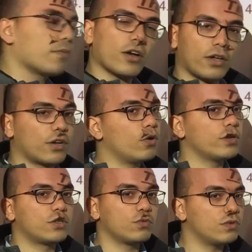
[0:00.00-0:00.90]
I'm not going to
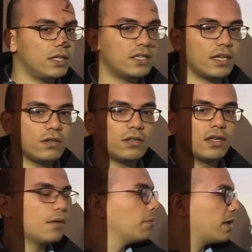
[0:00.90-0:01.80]
go into
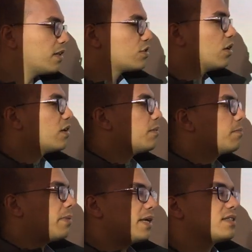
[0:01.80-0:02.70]
detail, but it's
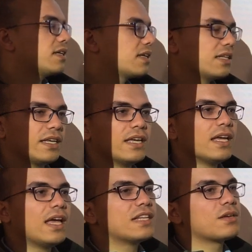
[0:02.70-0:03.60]
not
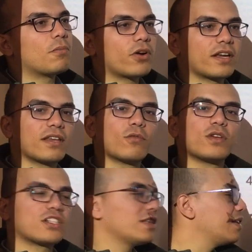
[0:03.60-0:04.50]
basically, it's a market in
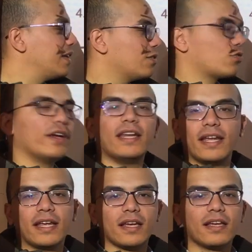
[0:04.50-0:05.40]
which illegal
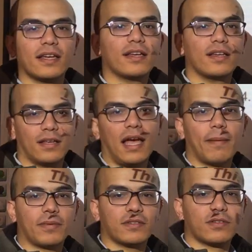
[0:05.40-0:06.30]
trading
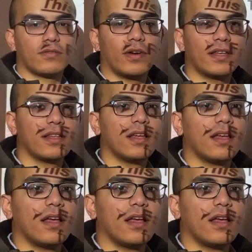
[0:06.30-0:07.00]
happens, right?